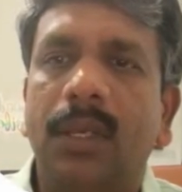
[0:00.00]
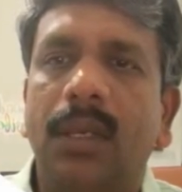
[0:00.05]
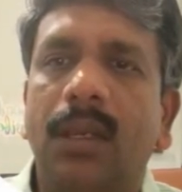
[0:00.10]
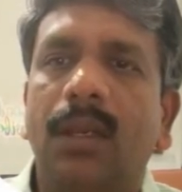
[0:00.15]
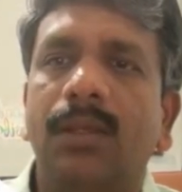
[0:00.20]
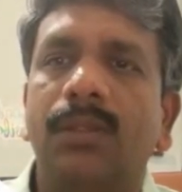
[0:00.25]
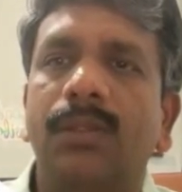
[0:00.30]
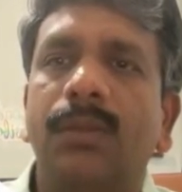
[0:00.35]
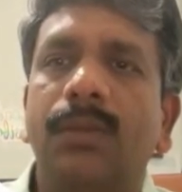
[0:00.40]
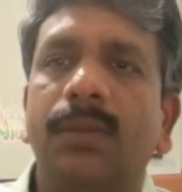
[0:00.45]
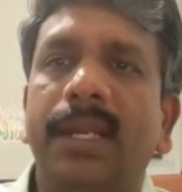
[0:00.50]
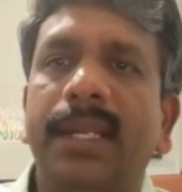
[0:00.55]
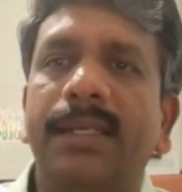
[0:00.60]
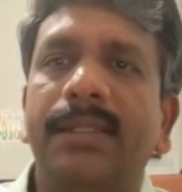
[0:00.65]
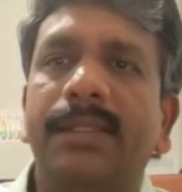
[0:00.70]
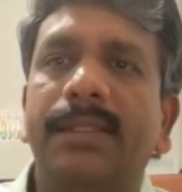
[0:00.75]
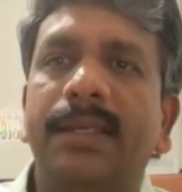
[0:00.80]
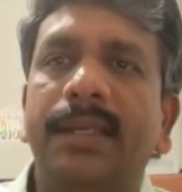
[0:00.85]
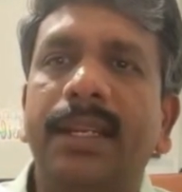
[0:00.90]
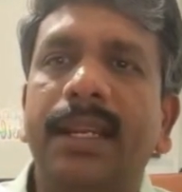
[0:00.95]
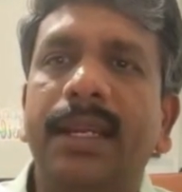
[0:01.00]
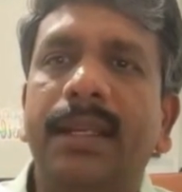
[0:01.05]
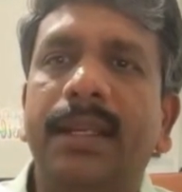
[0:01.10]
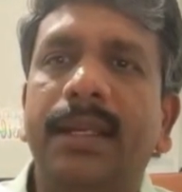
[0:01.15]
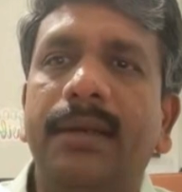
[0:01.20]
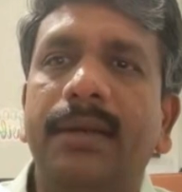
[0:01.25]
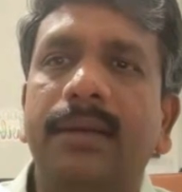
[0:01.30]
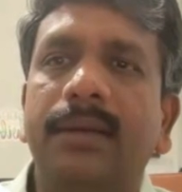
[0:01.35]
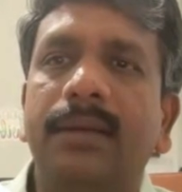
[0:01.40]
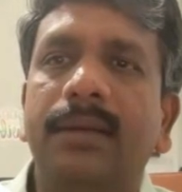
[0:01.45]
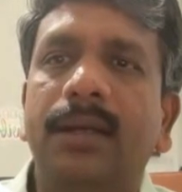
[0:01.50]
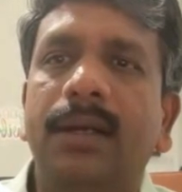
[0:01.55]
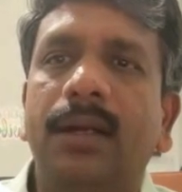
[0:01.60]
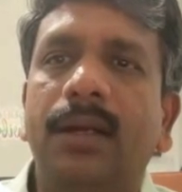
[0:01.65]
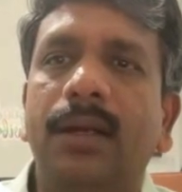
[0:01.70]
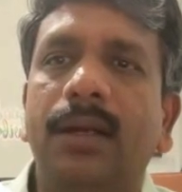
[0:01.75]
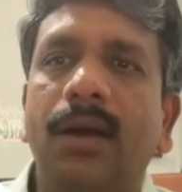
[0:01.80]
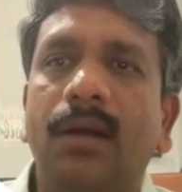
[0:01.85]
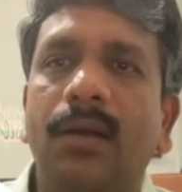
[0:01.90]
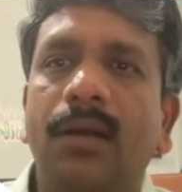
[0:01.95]
So let's create a
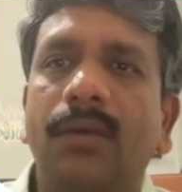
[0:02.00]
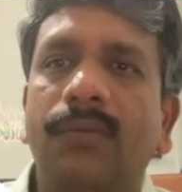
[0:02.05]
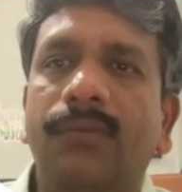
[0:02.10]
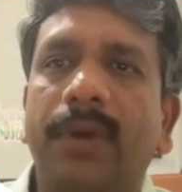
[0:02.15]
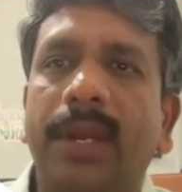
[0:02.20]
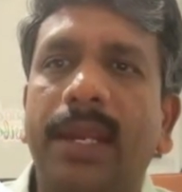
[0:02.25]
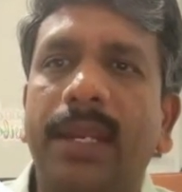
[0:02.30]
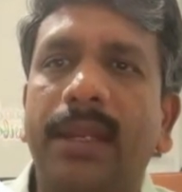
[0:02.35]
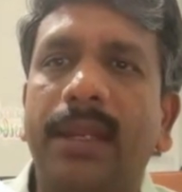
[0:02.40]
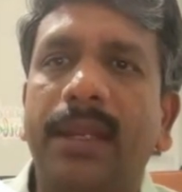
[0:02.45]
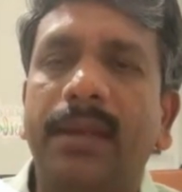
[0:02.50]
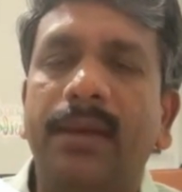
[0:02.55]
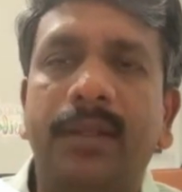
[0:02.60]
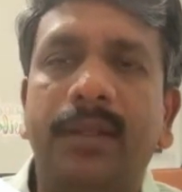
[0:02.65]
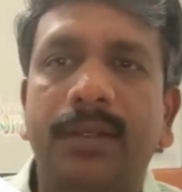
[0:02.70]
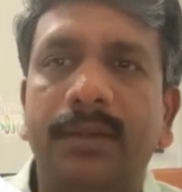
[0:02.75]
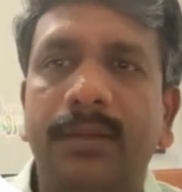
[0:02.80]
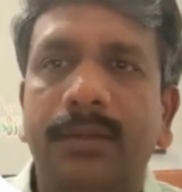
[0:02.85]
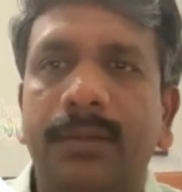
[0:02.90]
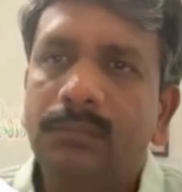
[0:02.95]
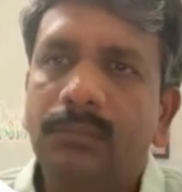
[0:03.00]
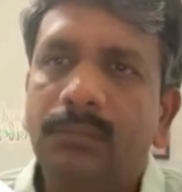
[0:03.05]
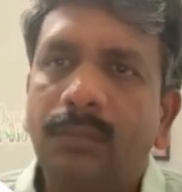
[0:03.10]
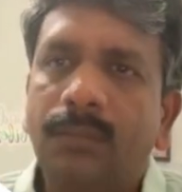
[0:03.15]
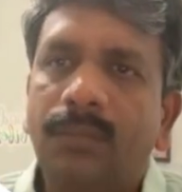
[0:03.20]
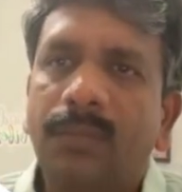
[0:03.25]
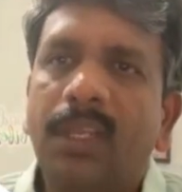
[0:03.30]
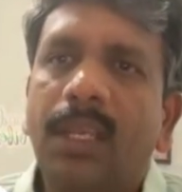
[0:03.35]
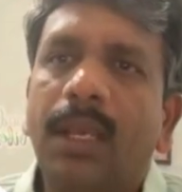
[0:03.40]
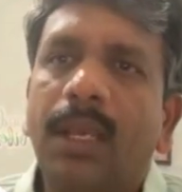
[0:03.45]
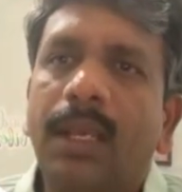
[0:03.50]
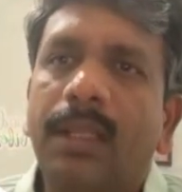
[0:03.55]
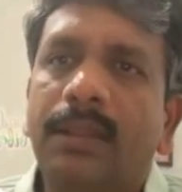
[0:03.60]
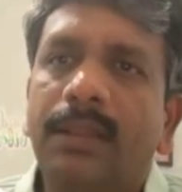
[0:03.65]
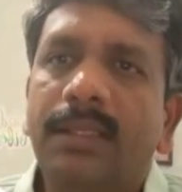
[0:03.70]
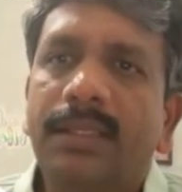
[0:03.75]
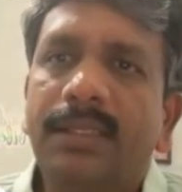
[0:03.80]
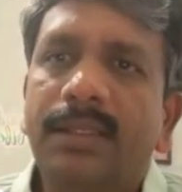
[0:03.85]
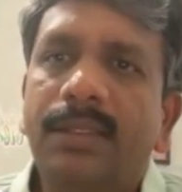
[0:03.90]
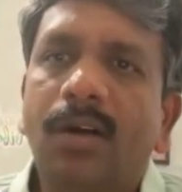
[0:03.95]
Docker file here.
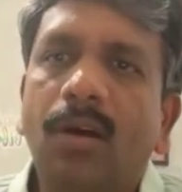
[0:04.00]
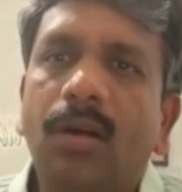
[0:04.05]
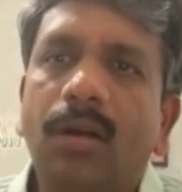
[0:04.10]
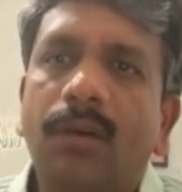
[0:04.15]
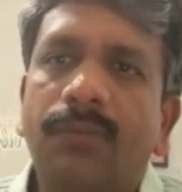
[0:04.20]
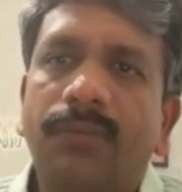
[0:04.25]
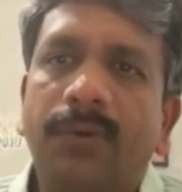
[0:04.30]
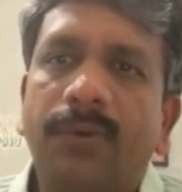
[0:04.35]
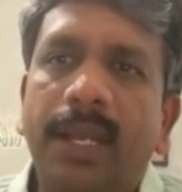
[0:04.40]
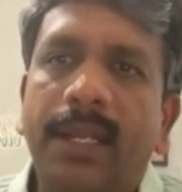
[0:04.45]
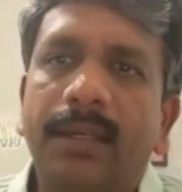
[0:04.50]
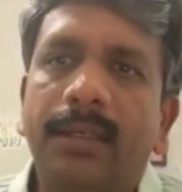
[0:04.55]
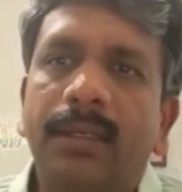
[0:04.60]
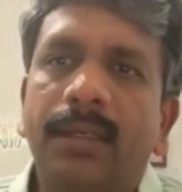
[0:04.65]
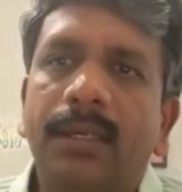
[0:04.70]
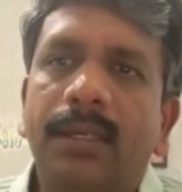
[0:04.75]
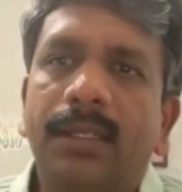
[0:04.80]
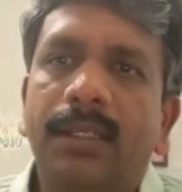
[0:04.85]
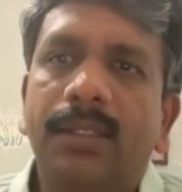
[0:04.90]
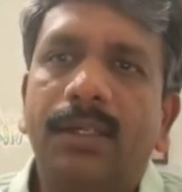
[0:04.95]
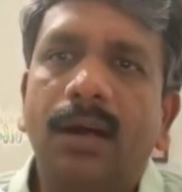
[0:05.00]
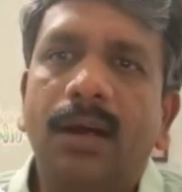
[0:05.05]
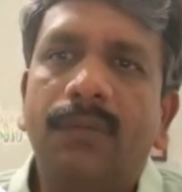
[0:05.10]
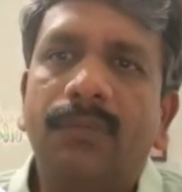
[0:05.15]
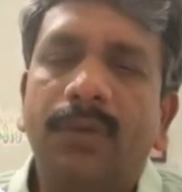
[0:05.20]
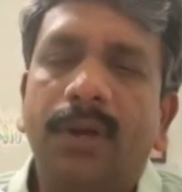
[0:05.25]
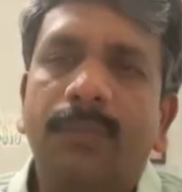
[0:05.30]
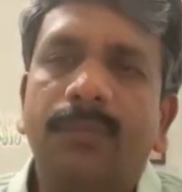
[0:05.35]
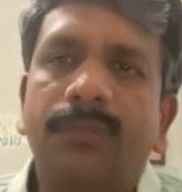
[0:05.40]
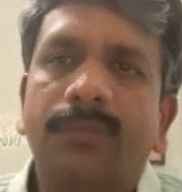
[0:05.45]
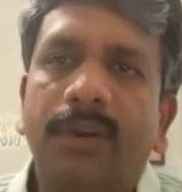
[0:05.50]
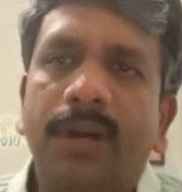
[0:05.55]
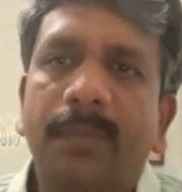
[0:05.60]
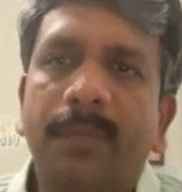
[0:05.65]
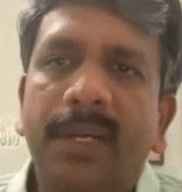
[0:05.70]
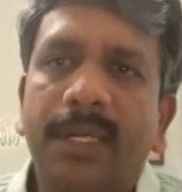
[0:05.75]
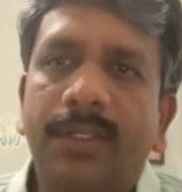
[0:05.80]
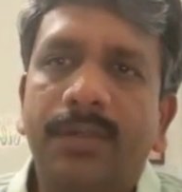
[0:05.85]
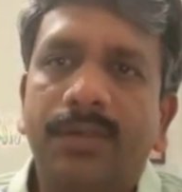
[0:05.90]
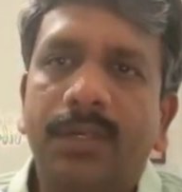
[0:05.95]
This Docker file start from
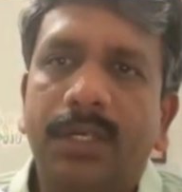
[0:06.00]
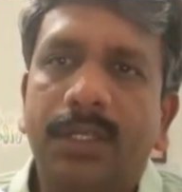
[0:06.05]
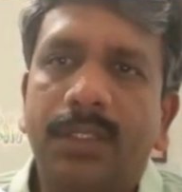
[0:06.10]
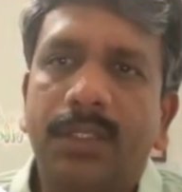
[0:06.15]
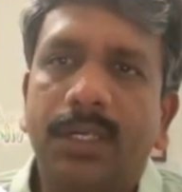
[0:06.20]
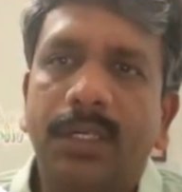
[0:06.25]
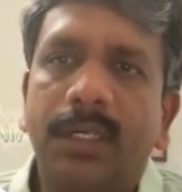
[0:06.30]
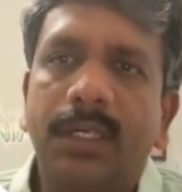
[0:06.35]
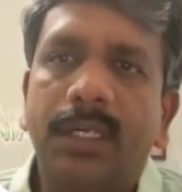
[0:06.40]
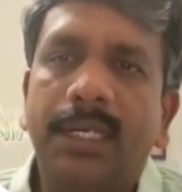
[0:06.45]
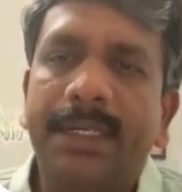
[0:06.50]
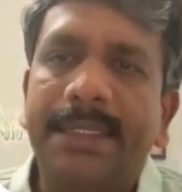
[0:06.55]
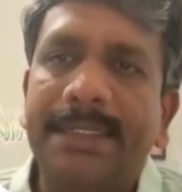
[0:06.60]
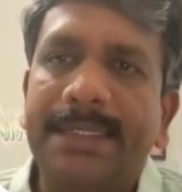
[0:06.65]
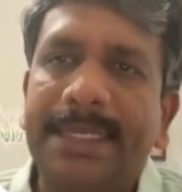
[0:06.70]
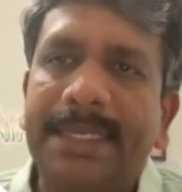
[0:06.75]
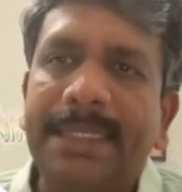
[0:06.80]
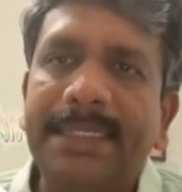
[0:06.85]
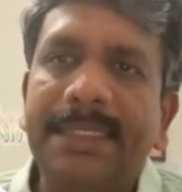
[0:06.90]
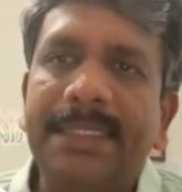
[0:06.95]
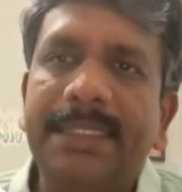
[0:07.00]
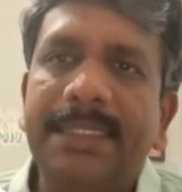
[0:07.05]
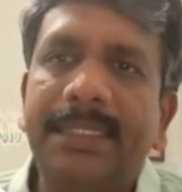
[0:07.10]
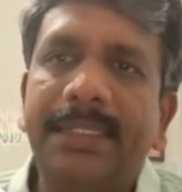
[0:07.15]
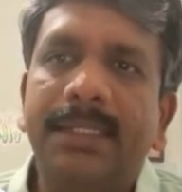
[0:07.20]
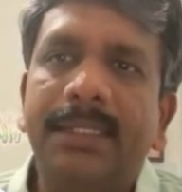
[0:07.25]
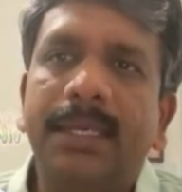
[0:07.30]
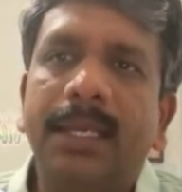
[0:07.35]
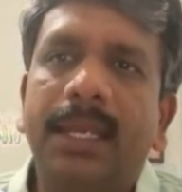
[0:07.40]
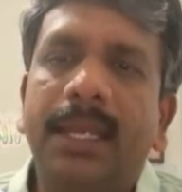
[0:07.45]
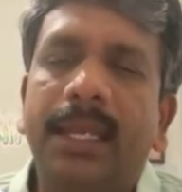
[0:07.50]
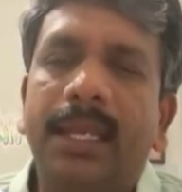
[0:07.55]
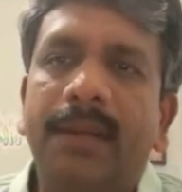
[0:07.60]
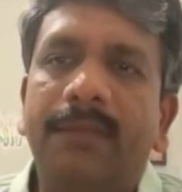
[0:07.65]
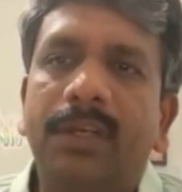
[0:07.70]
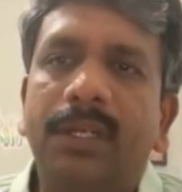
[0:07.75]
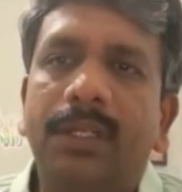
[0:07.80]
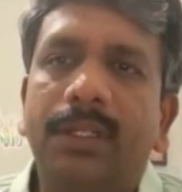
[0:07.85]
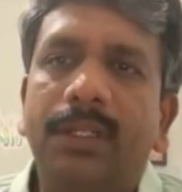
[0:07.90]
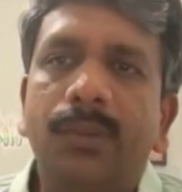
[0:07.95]
instruction. It says that it
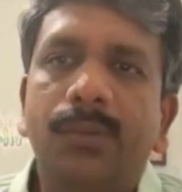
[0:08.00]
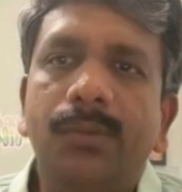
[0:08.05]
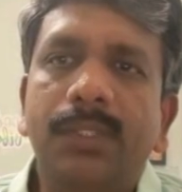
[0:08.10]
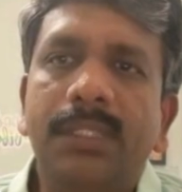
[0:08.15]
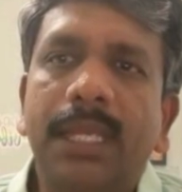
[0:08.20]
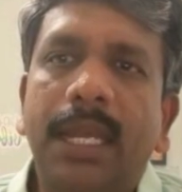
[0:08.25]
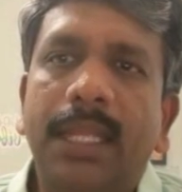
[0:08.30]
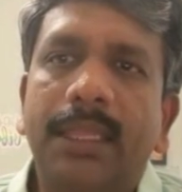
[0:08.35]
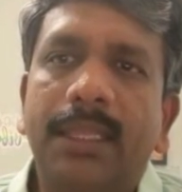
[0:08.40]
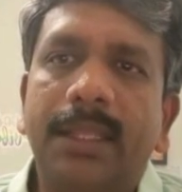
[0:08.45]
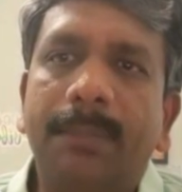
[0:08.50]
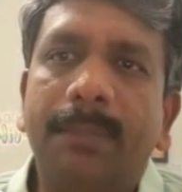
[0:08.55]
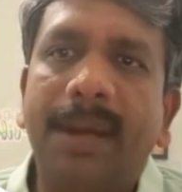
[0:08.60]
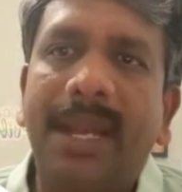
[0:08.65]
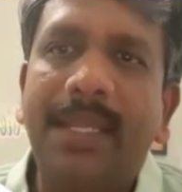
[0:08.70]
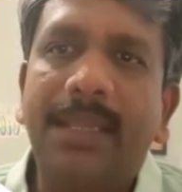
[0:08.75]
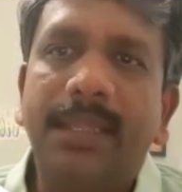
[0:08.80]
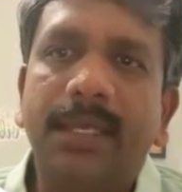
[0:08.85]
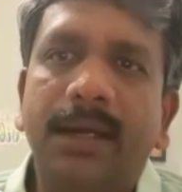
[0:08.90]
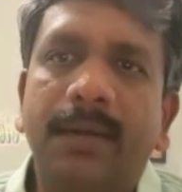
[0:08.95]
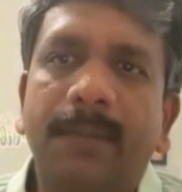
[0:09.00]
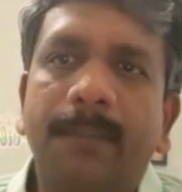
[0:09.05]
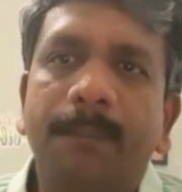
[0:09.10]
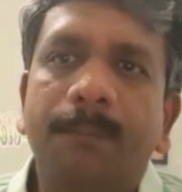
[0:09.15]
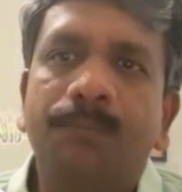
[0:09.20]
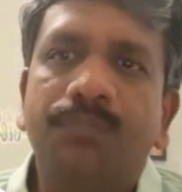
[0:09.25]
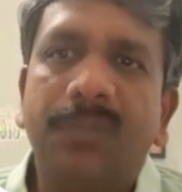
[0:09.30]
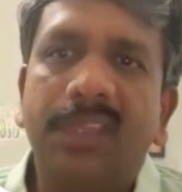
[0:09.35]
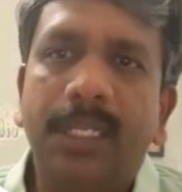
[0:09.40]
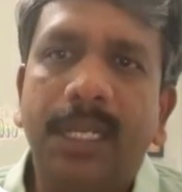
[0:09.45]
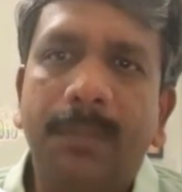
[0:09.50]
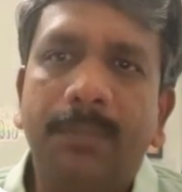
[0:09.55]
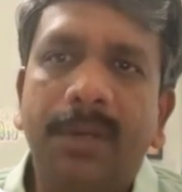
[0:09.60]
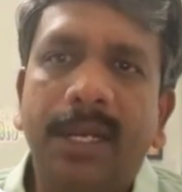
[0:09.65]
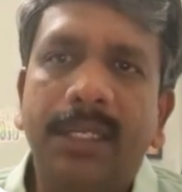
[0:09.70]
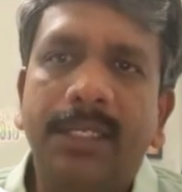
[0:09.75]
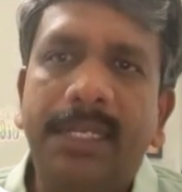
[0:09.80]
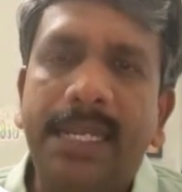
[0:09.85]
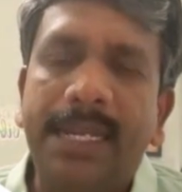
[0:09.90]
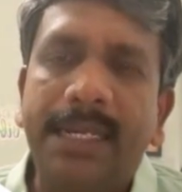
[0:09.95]
will use the Python
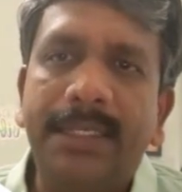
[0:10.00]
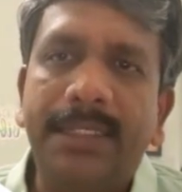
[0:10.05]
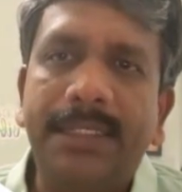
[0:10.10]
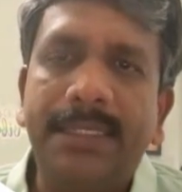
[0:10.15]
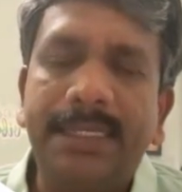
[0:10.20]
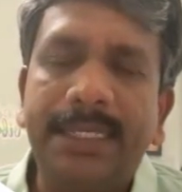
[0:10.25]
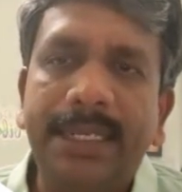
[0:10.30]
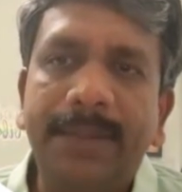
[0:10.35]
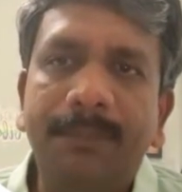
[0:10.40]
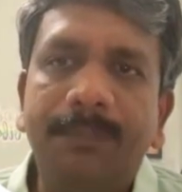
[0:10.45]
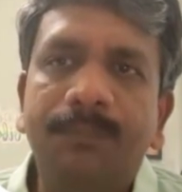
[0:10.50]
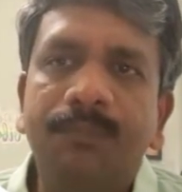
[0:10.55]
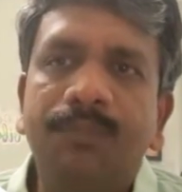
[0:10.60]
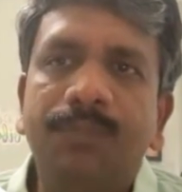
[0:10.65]
3.8 Slim